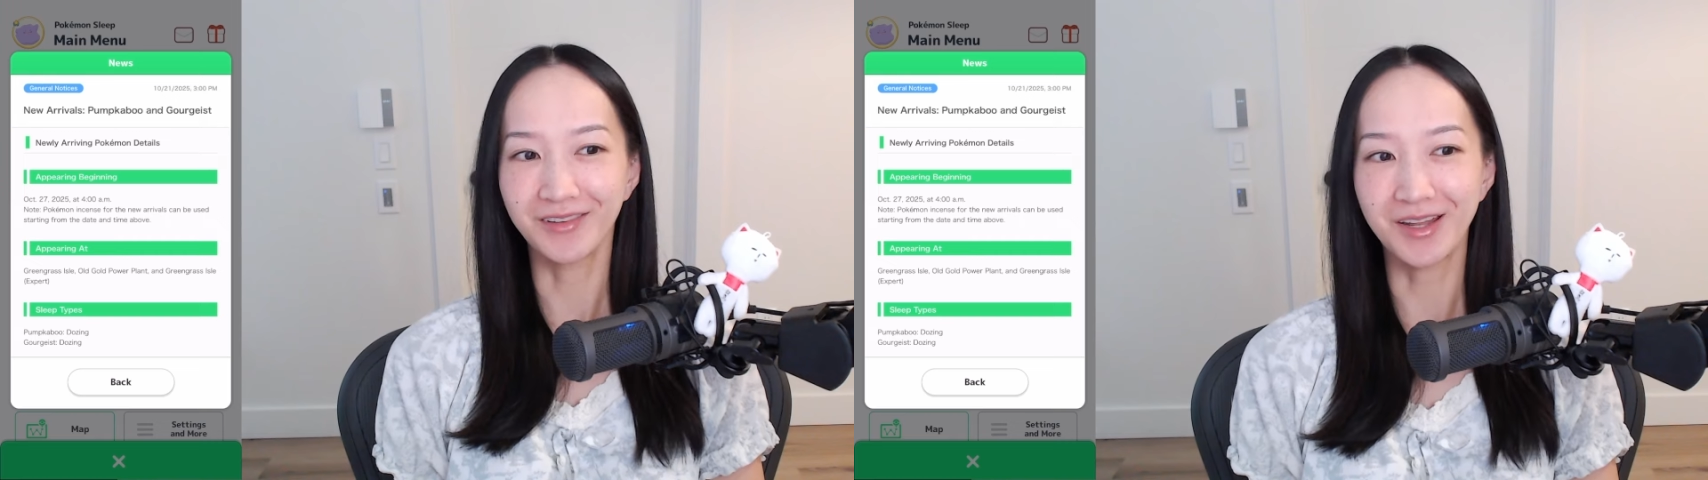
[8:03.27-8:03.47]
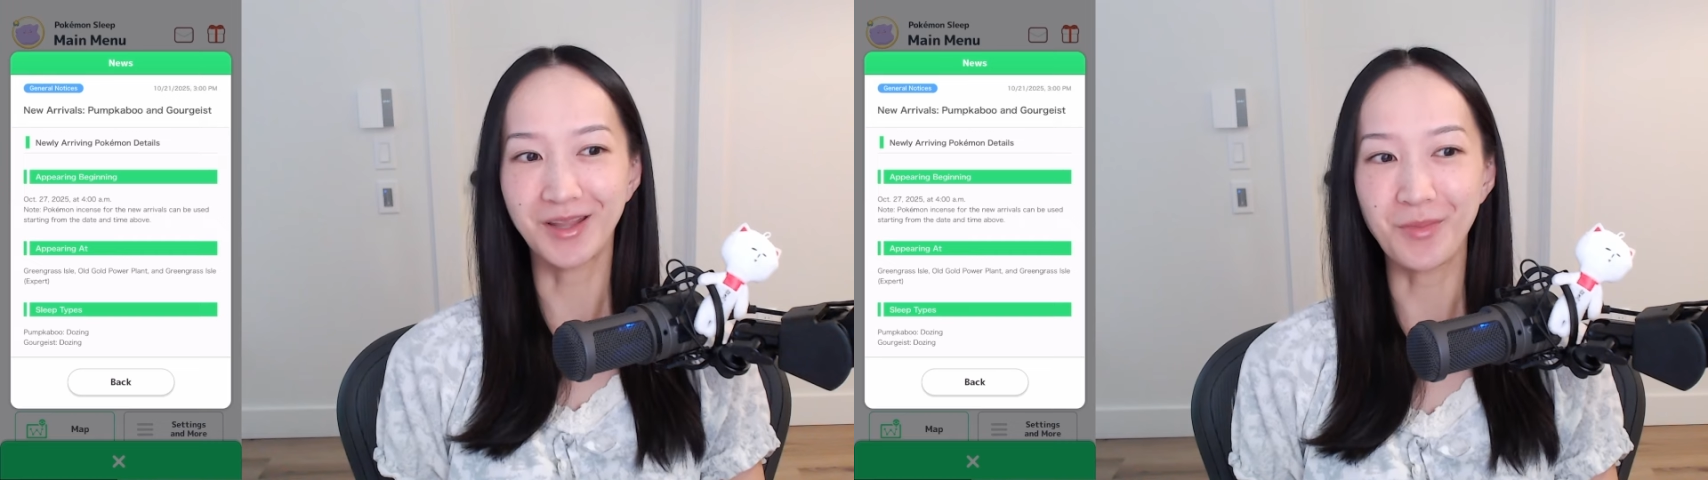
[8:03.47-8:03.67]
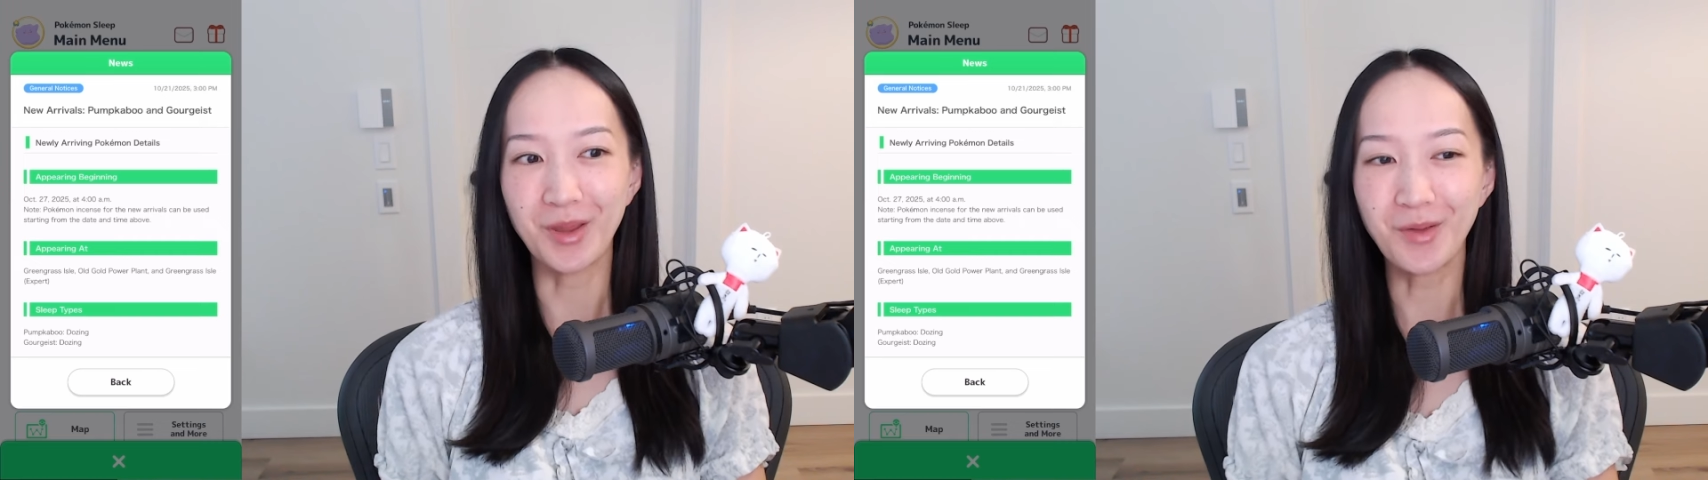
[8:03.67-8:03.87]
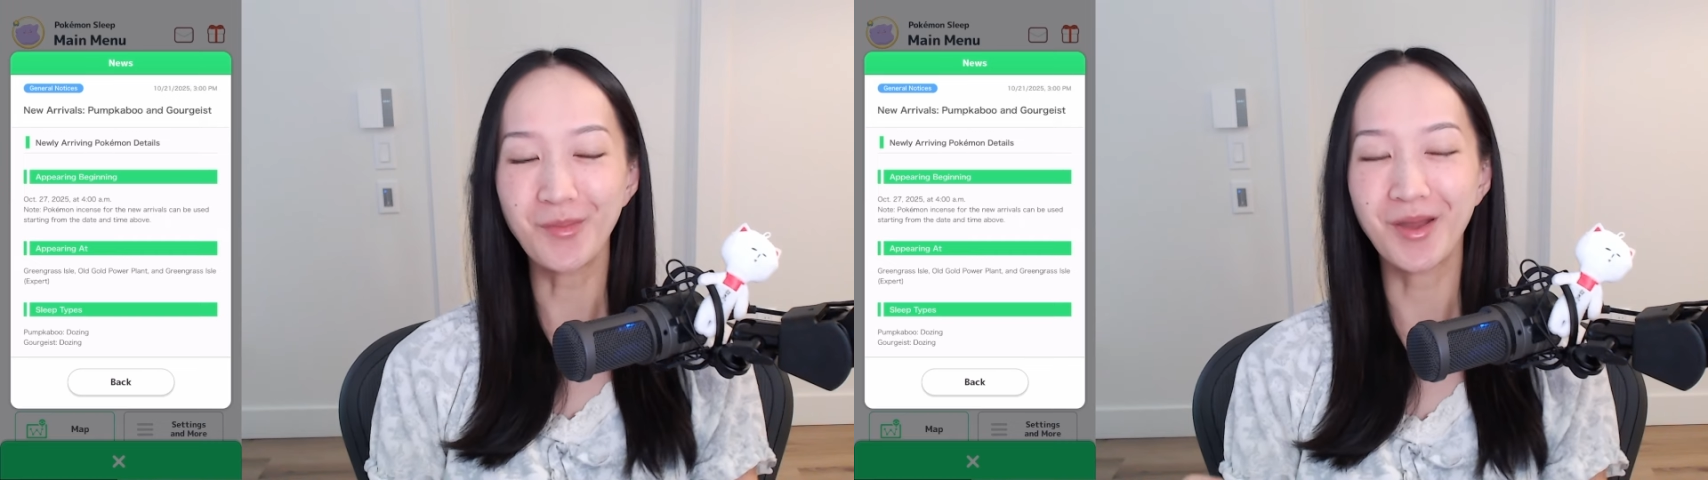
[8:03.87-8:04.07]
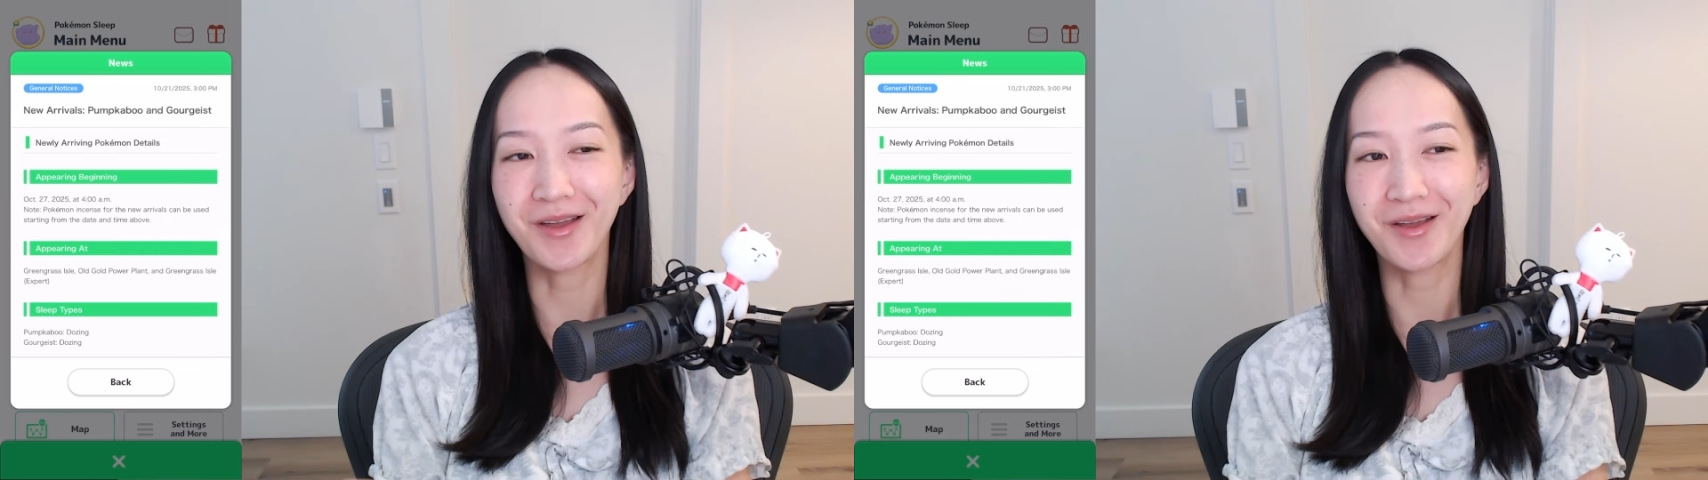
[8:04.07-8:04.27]
Did they make
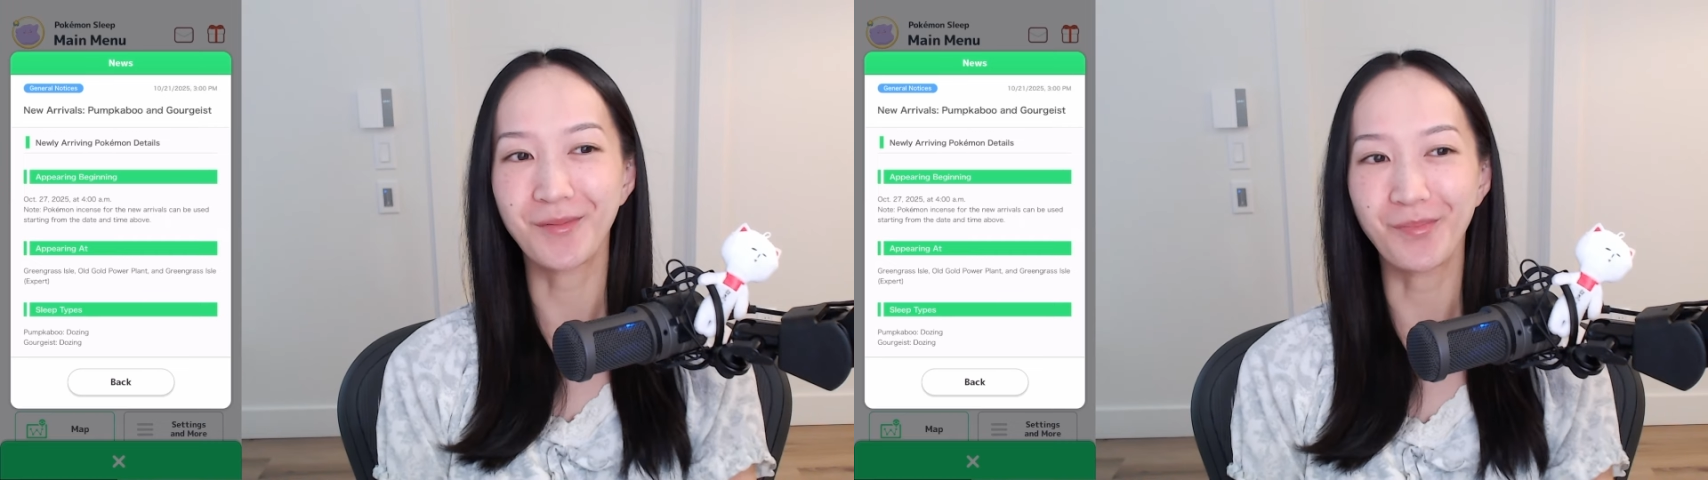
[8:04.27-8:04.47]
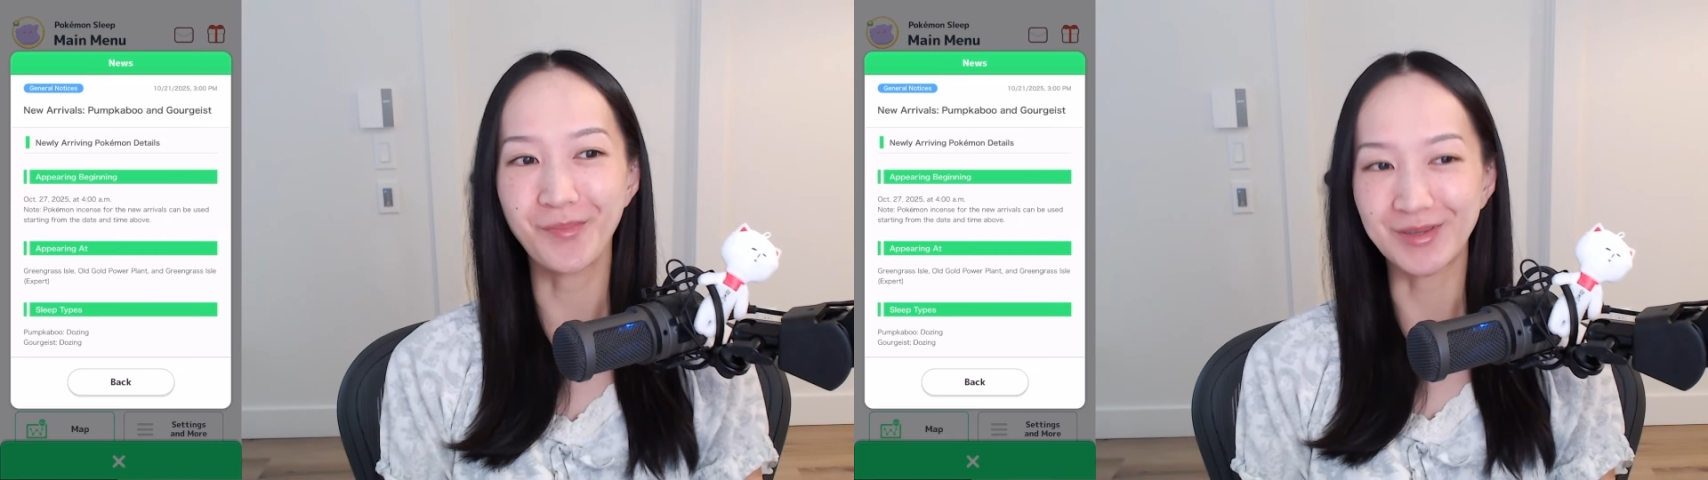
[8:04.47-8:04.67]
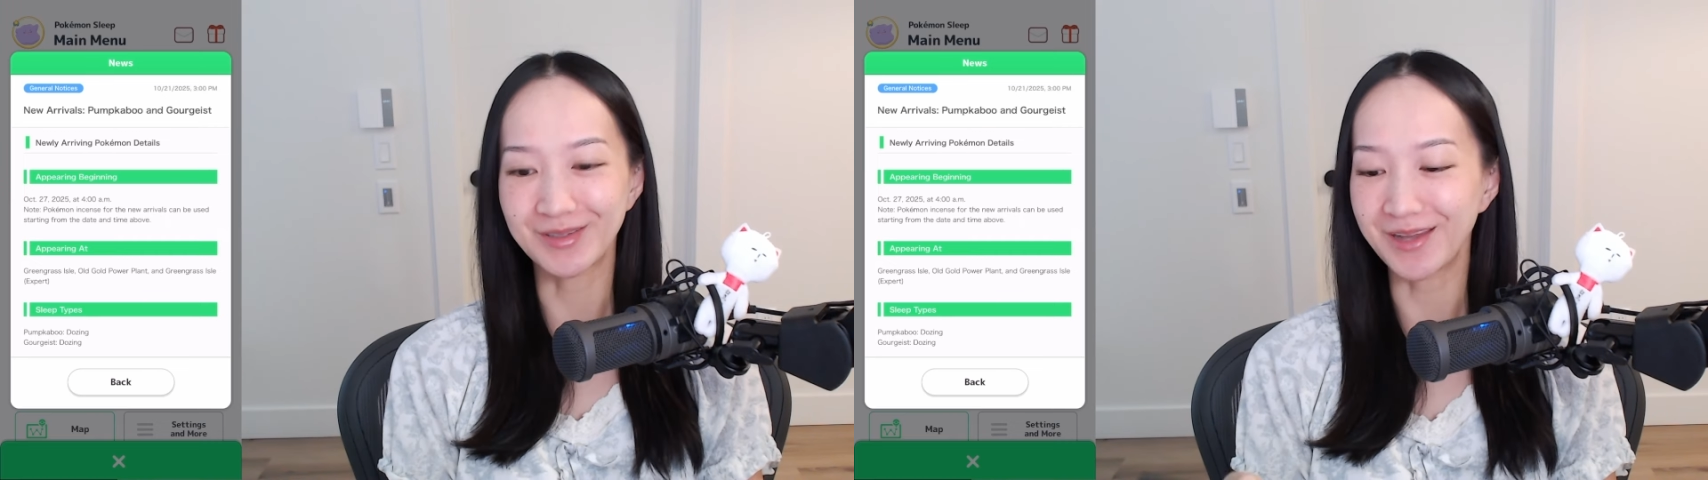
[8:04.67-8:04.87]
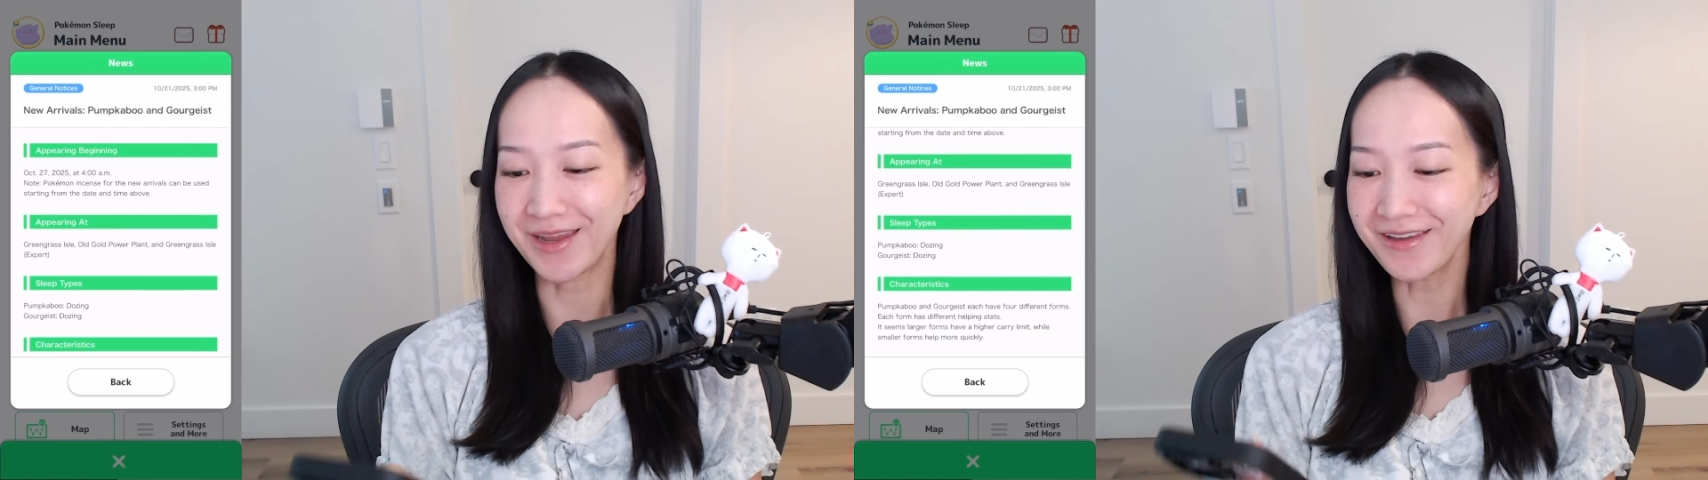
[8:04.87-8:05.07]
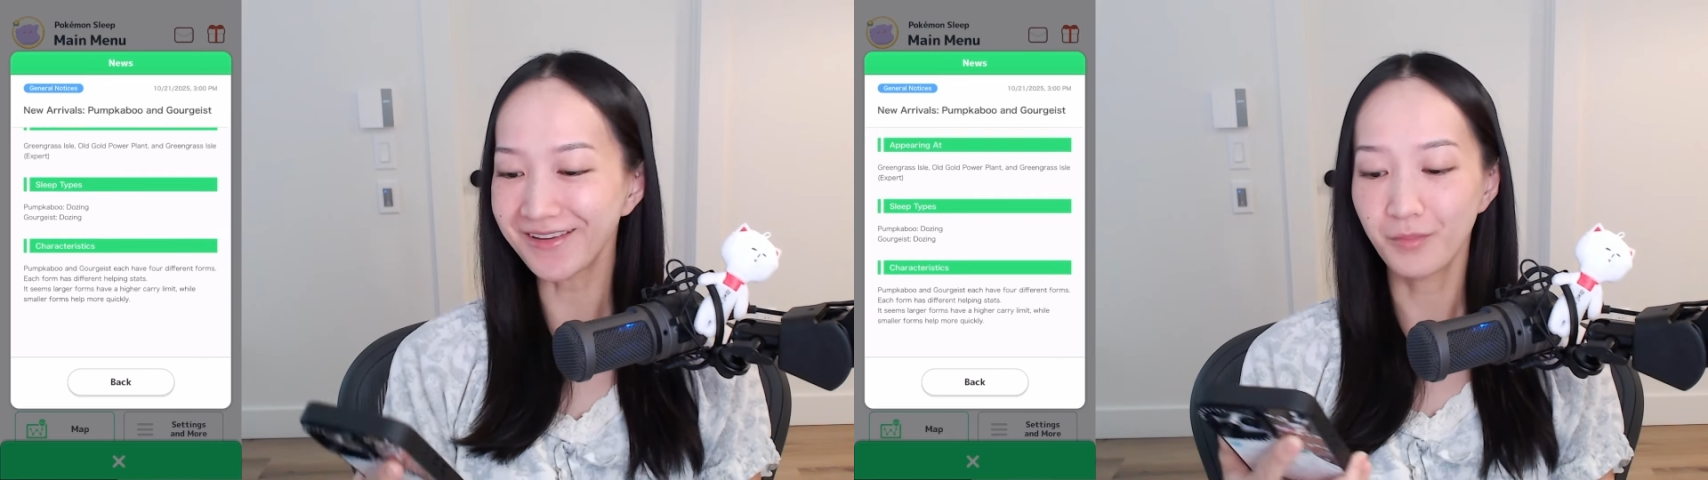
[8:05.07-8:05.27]
a
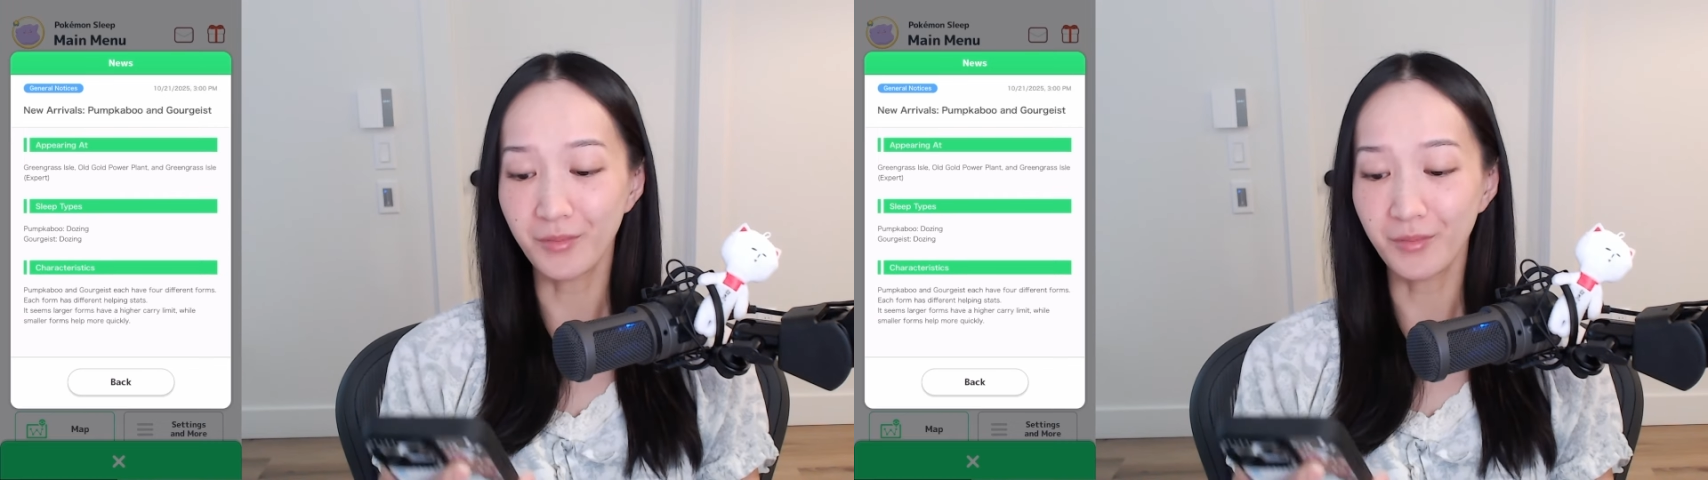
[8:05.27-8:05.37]
mistake?